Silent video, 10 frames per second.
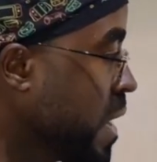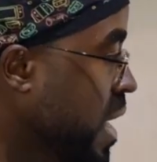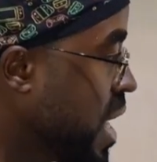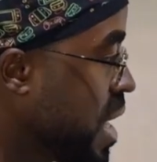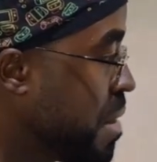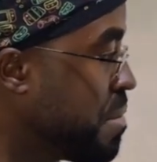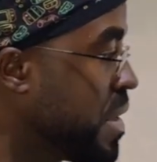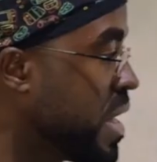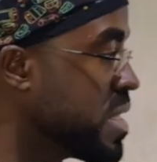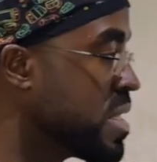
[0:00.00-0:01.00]

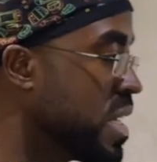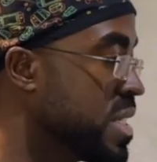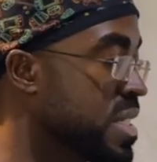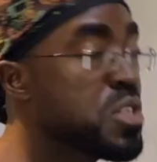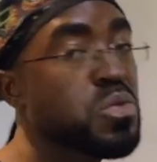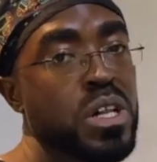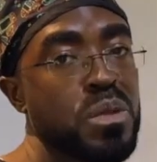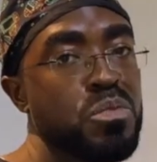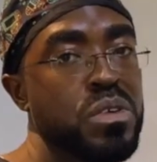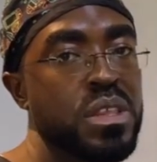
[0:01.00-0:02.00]
And it tends to
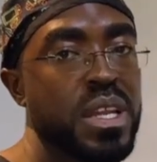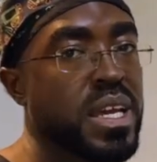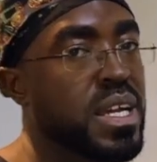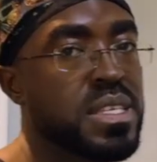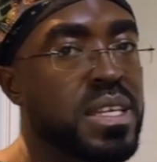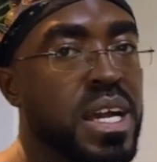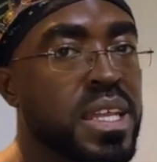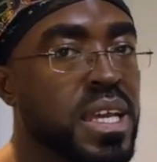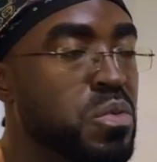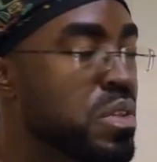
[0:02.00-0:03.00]
help with, like I said
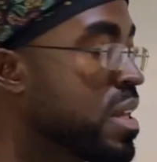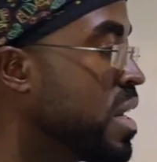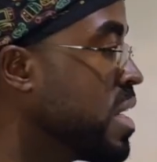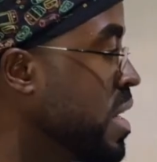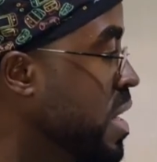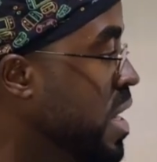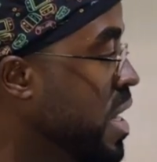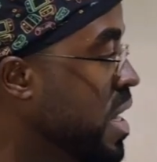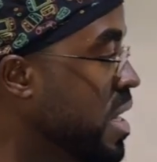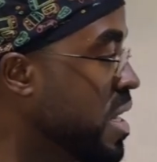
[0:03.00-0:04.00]
earlier, with the
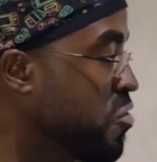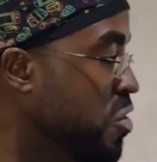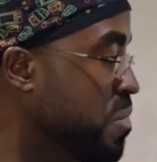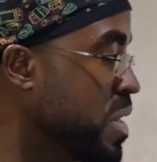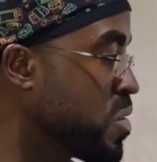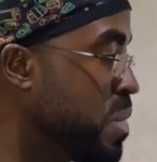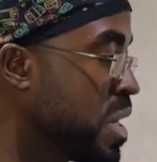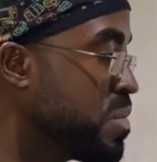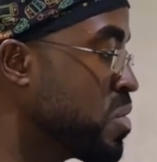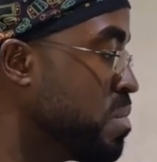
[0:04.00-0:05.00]
treatment or
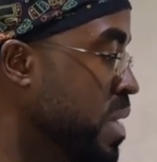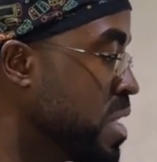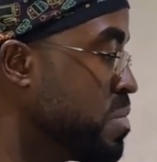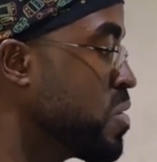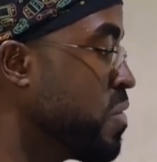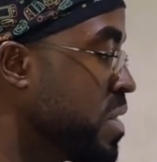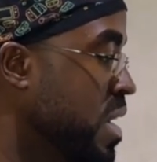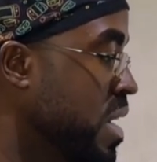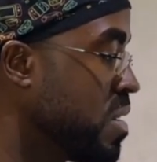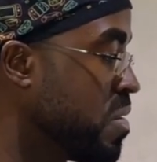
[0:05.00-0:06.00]
management of
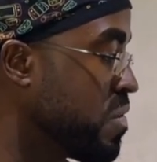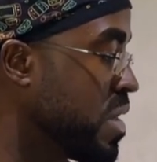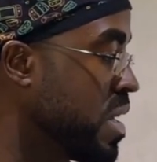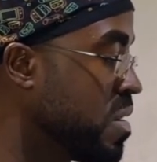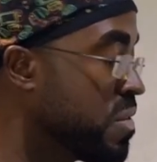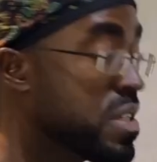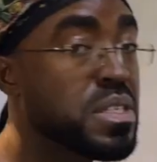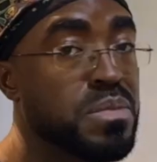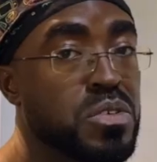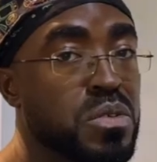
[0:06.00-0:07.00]
the
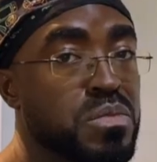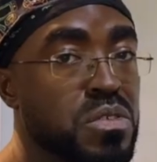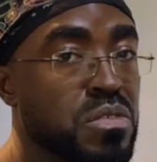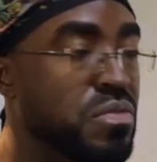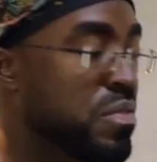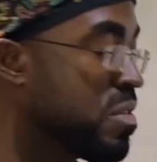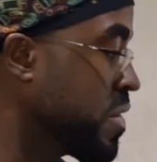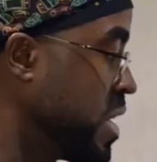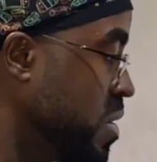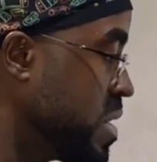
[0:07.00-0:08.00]
symptoms of
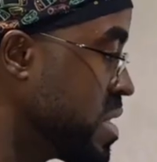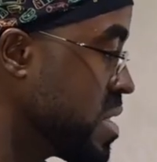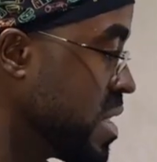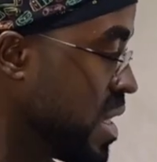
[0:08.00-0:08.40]
keloids.